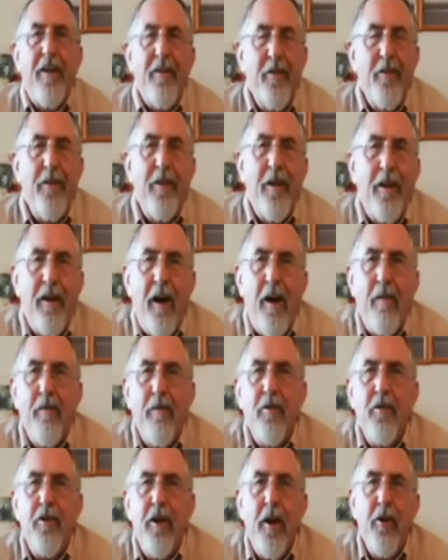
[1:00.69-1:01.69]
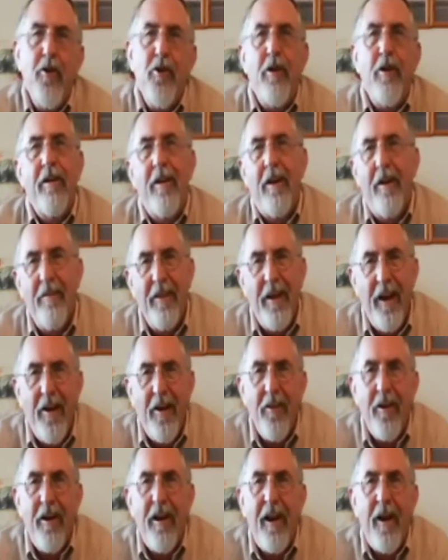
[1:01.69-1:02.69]
to the conversation of the
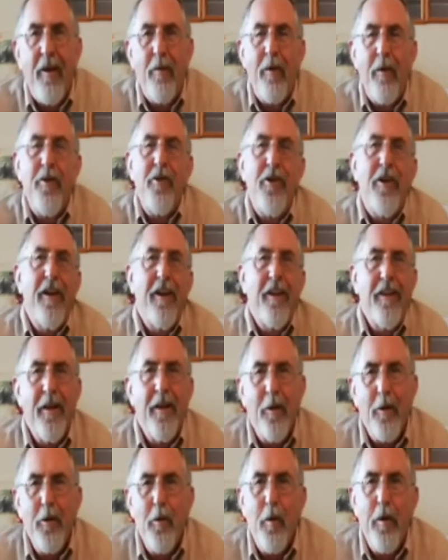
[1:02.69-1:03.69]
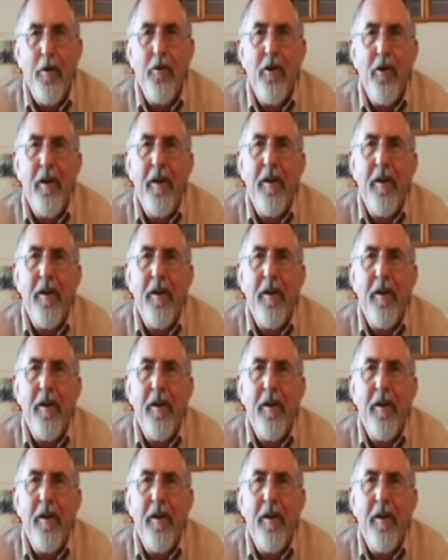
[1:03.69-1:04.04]
other language, they'll switch